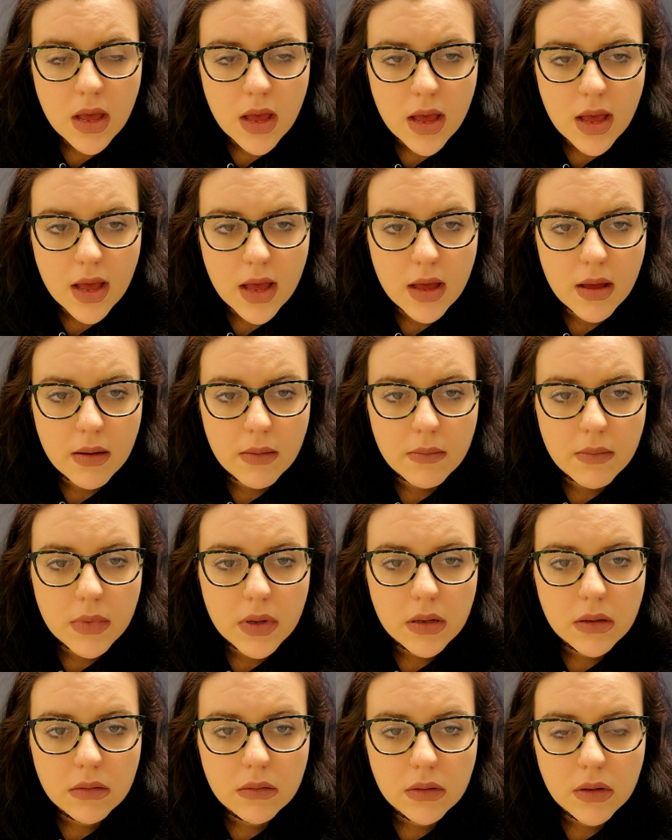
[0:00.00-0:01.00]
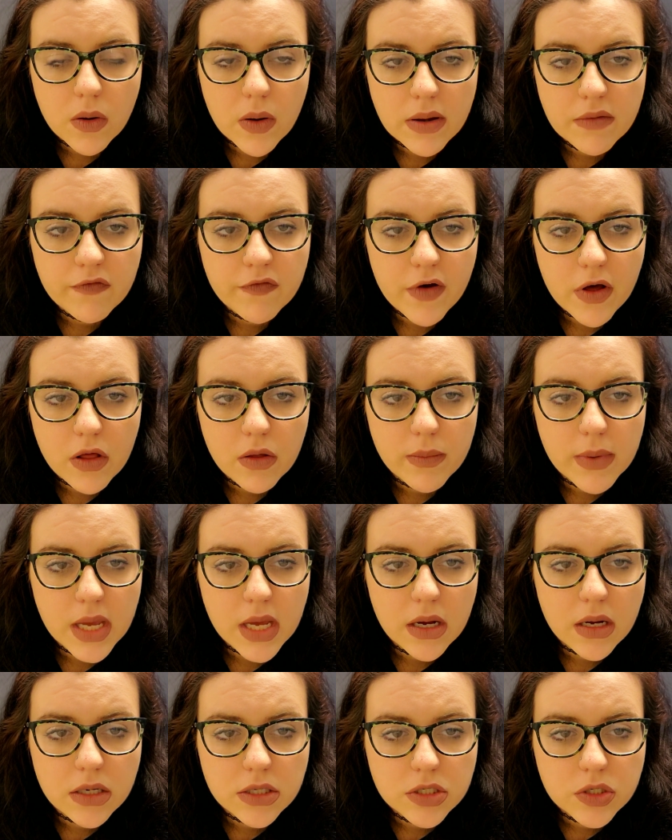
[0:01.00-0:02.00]
Go ahead and follow me
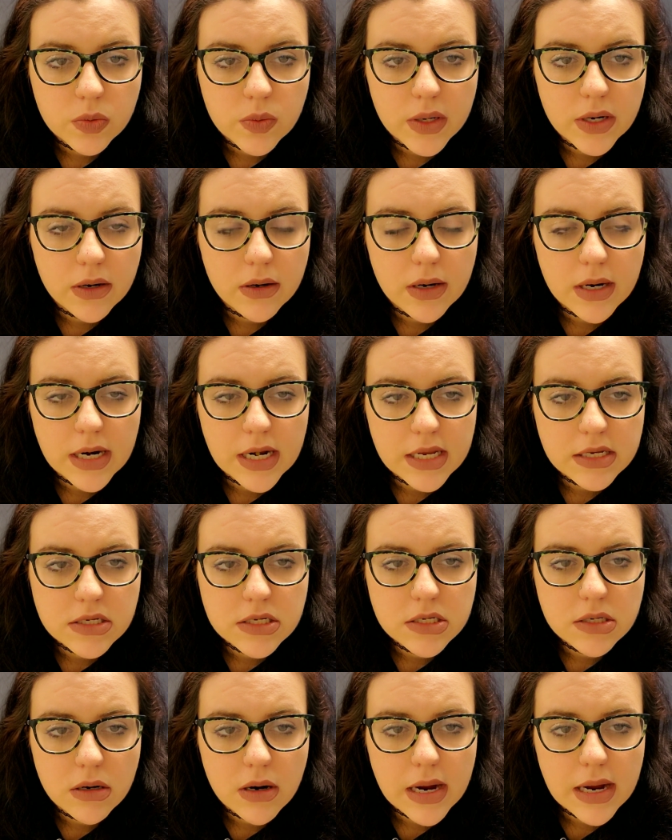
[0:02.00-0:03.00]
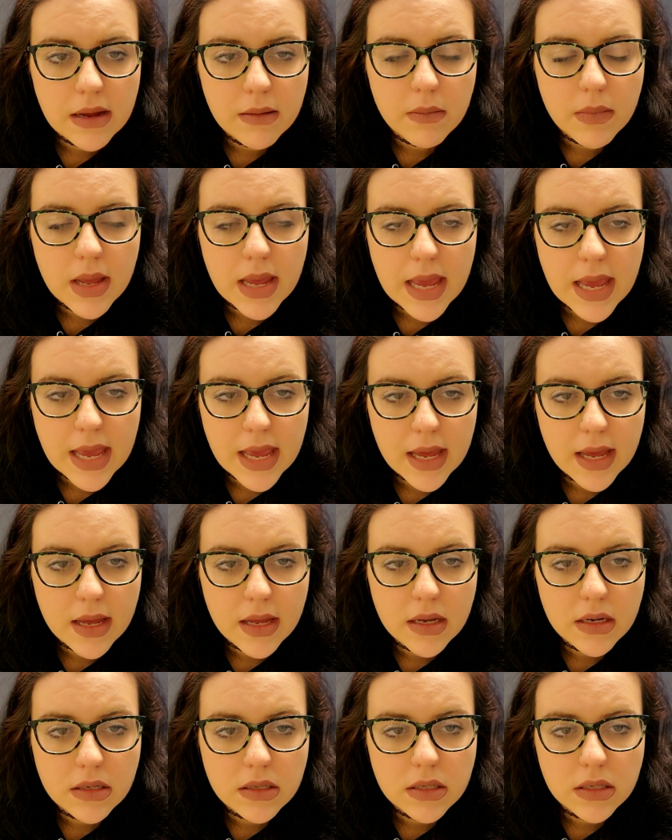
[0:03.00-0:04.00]
on Twitter and Instagram,
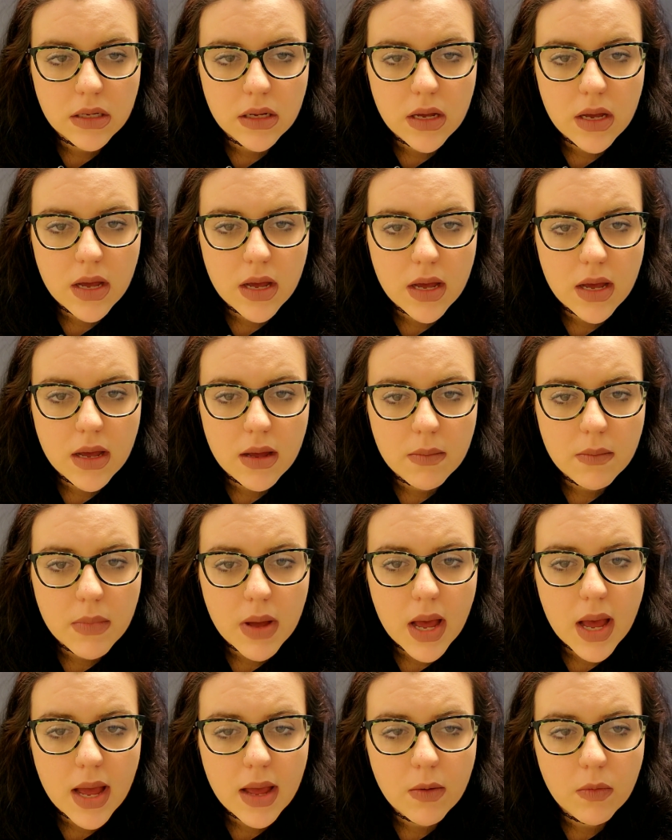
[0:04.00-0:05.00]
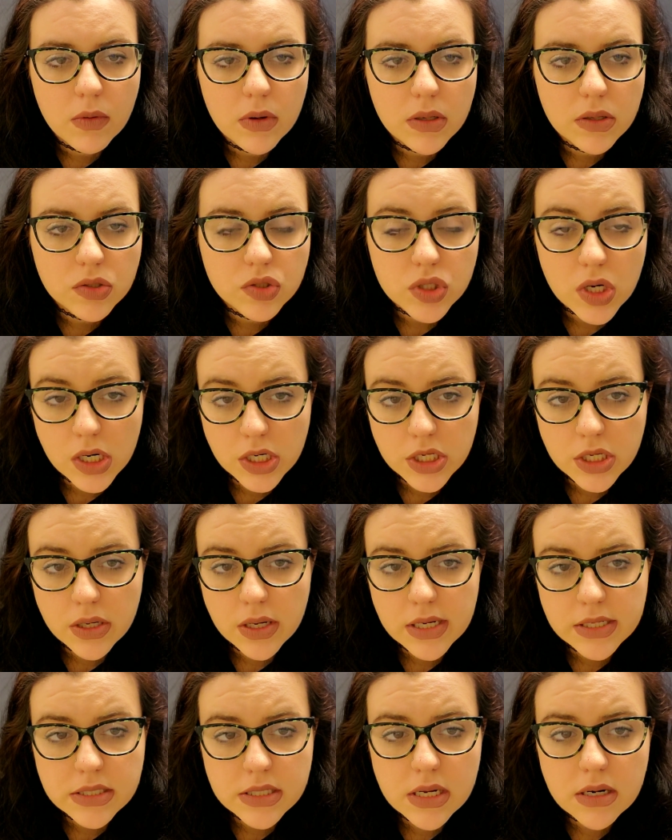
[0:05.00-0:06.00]
and I will talk to you
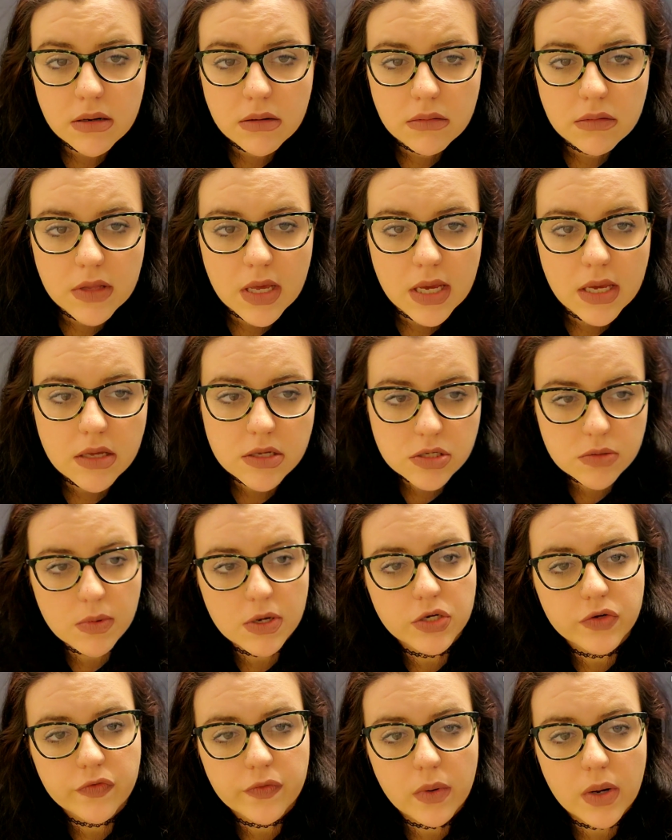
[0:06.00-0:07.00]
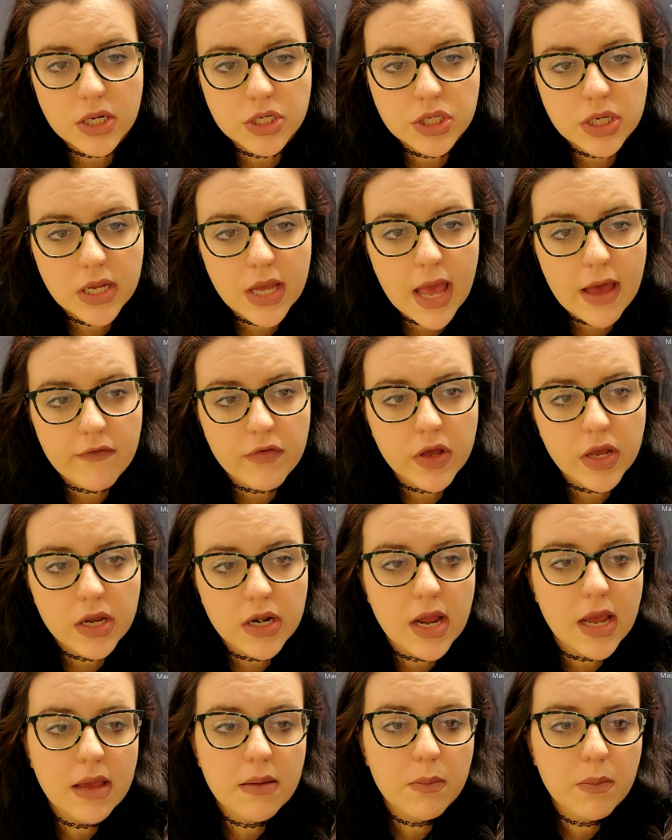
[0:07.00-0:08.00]
guys later. Thank you so much for watching. Have a good
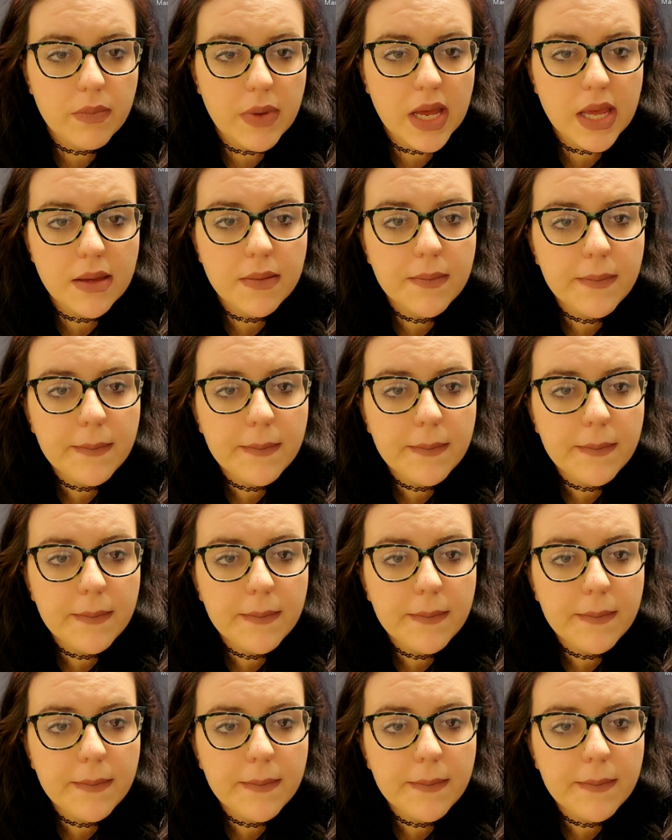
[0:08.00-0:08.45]
night. Bye.